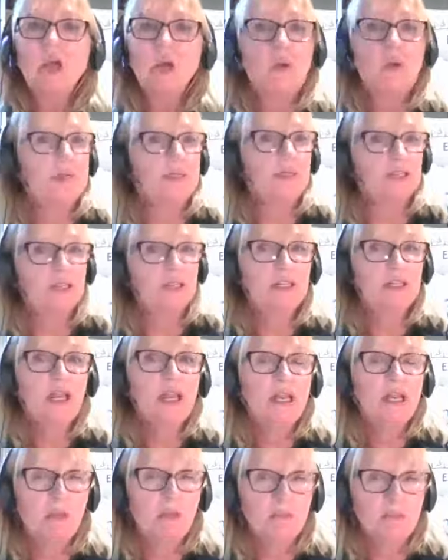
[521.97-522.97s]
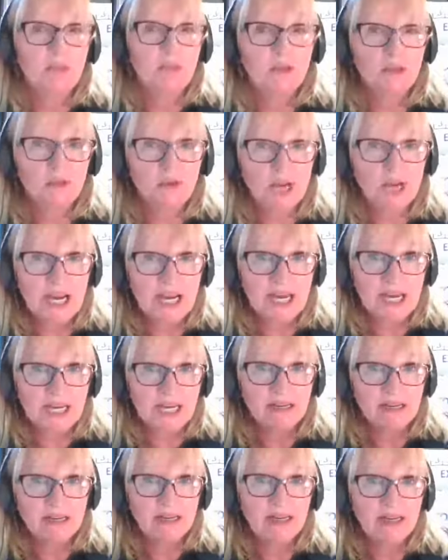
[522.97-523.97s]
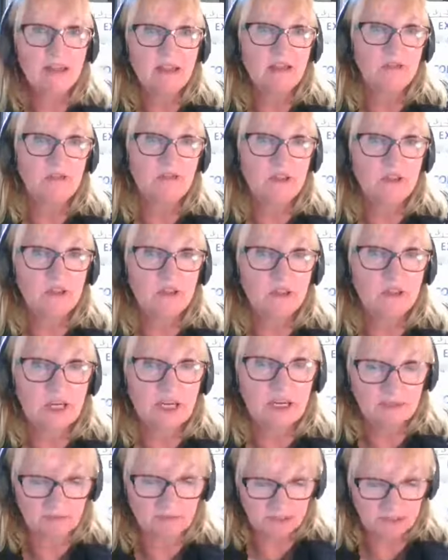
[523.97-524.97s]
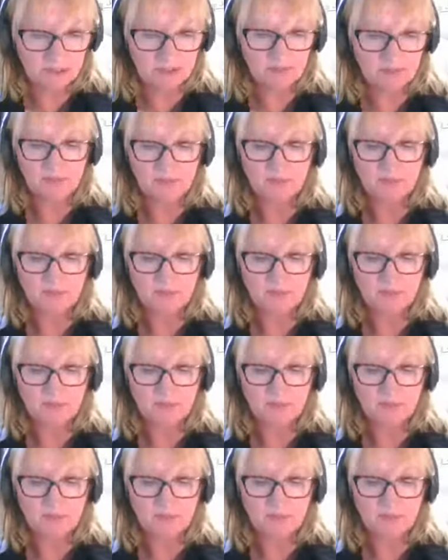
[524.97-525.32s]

question number three in the food round